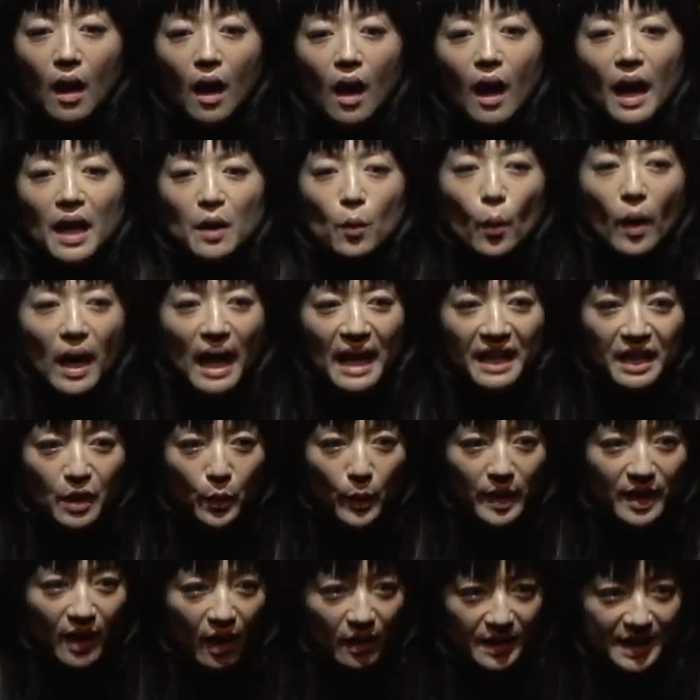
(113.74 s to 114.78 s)
I don't want
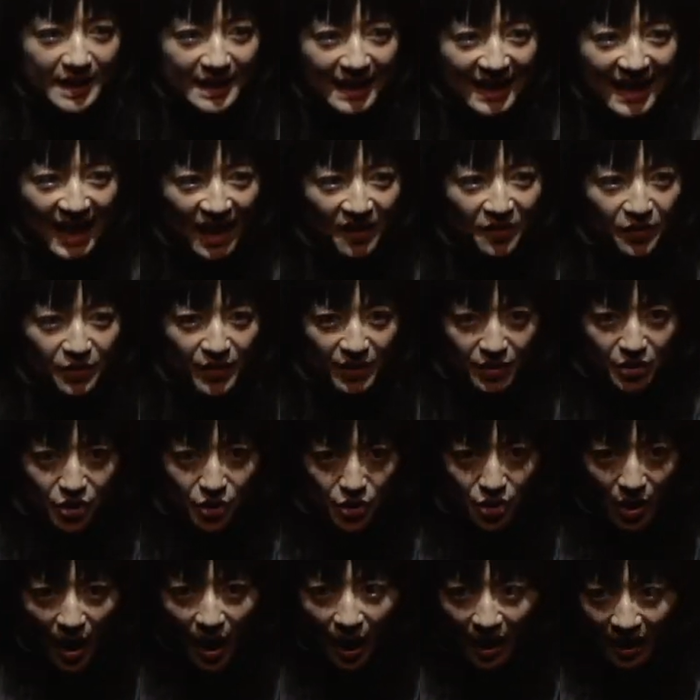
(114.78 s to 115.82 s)
anyone else to get this
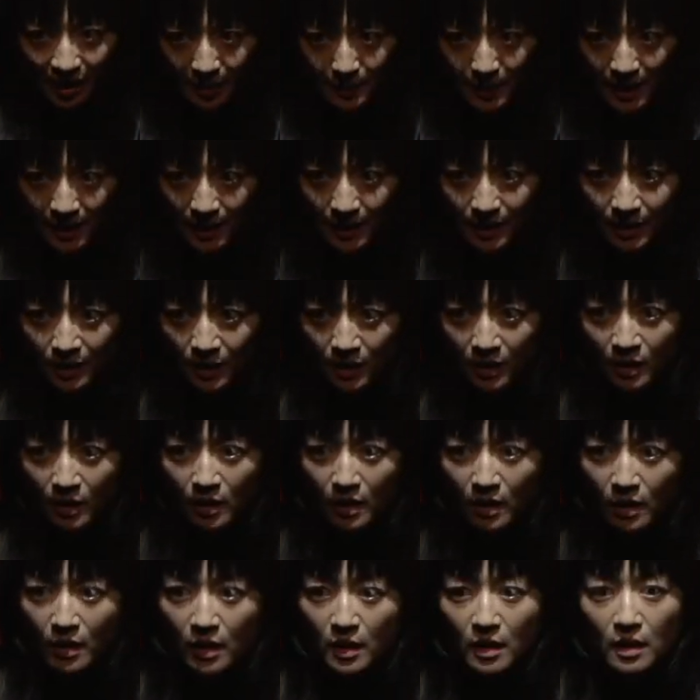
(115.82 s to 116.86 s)
job.
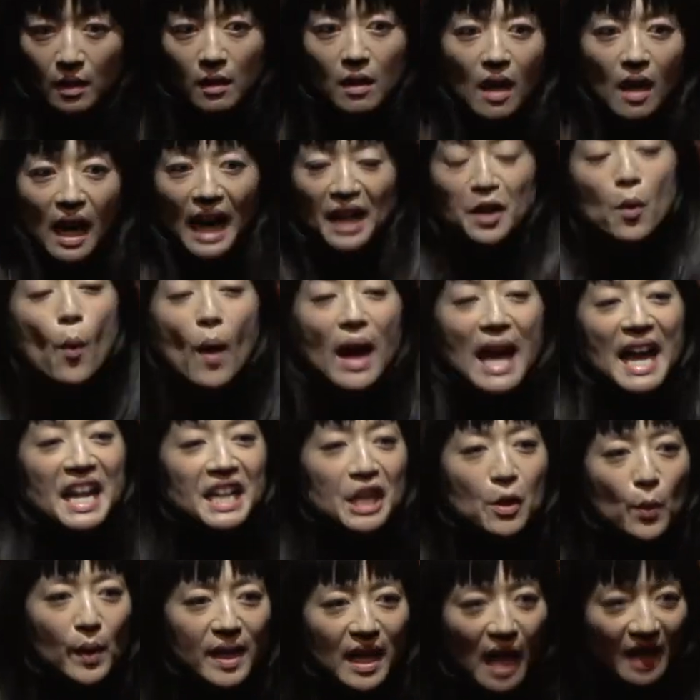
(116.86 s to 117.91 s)
I don't want
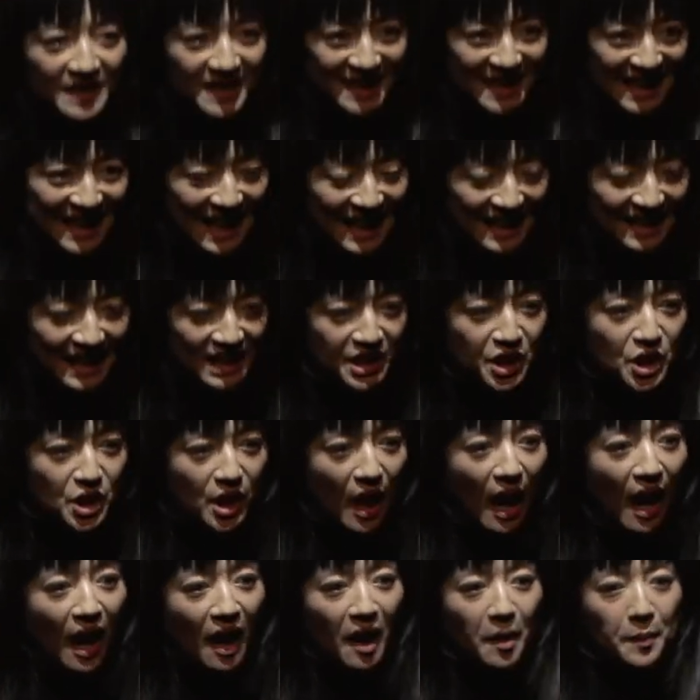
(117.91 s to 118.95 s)
anyone else to get this
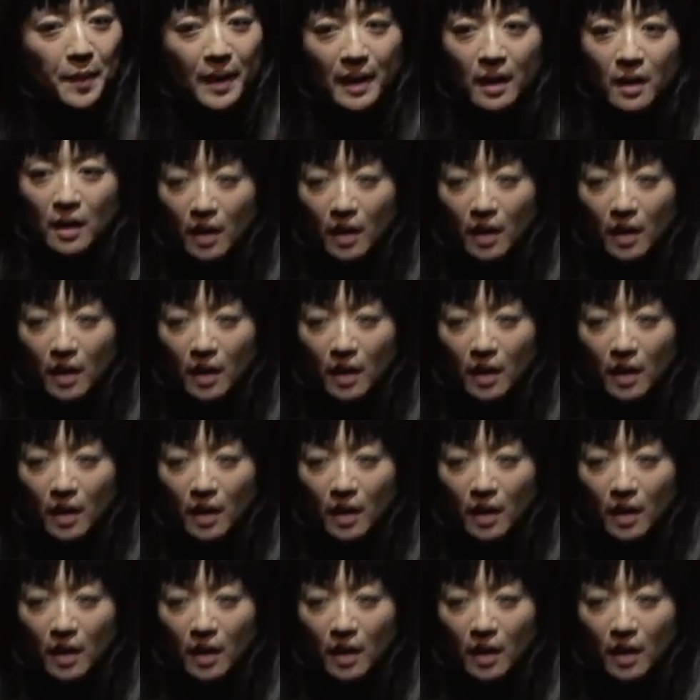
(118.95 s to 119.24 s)
job.